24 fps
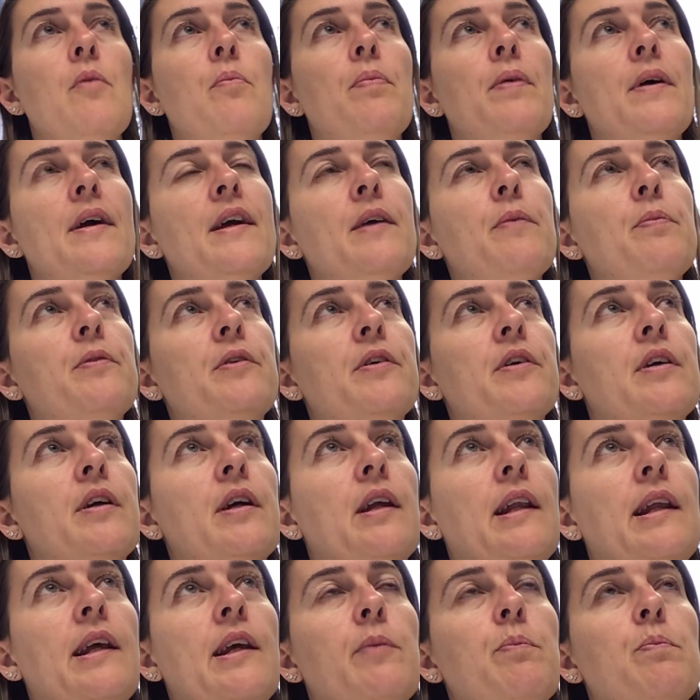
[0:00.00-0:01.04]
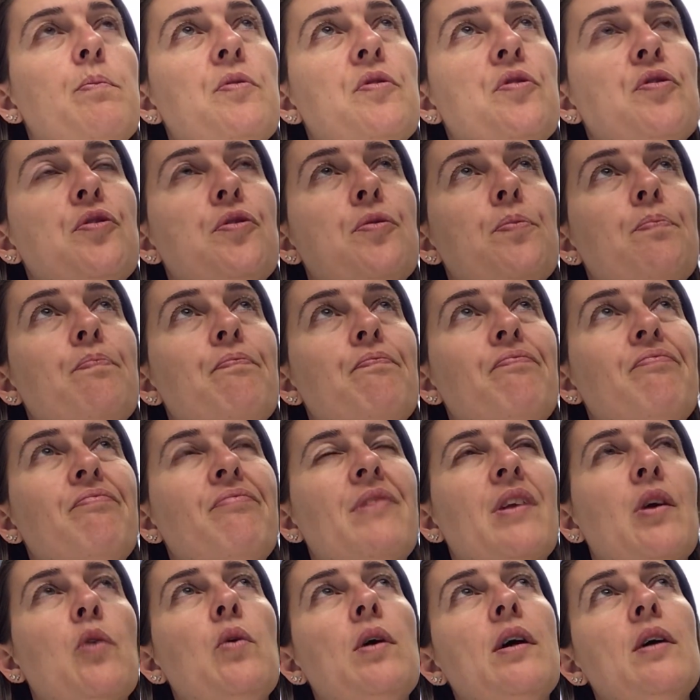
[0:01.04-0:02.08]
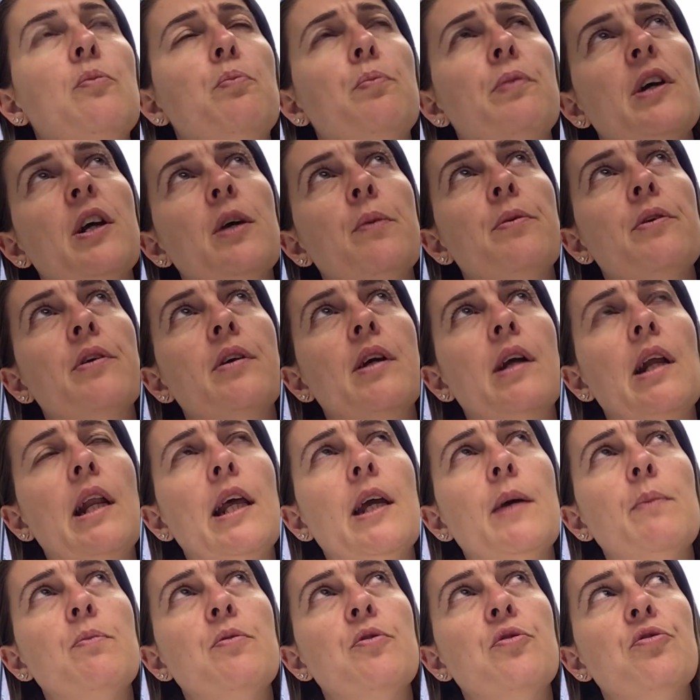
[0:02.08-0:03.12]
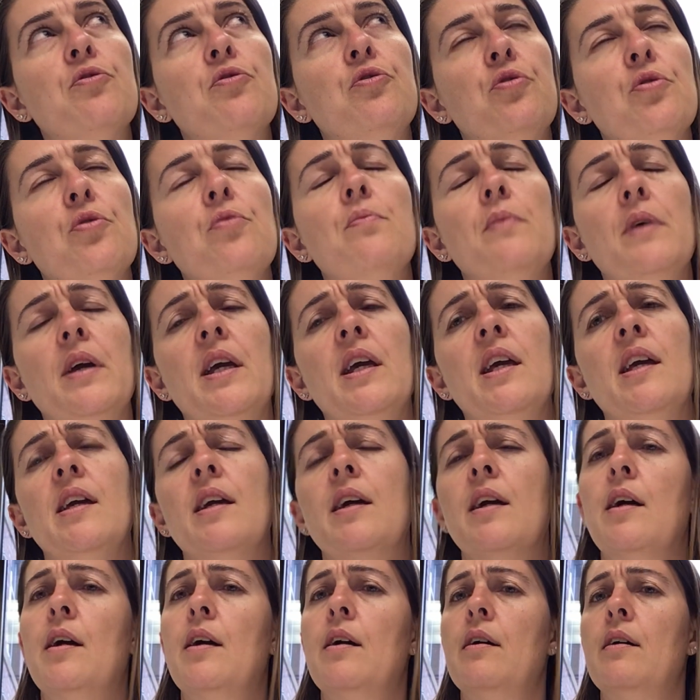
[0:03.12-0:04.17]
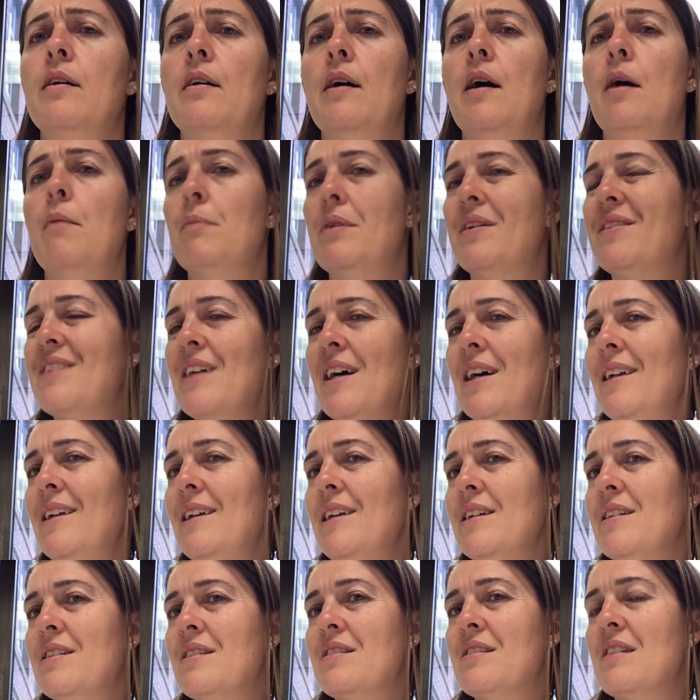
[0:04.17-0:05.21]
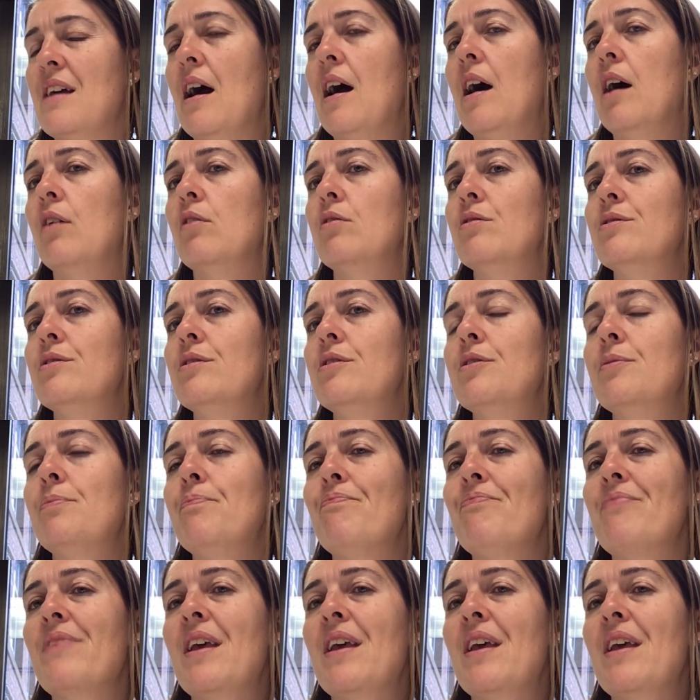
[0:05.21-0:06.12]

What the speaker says: Paper clips. Well, paper clips do make a metallic sound,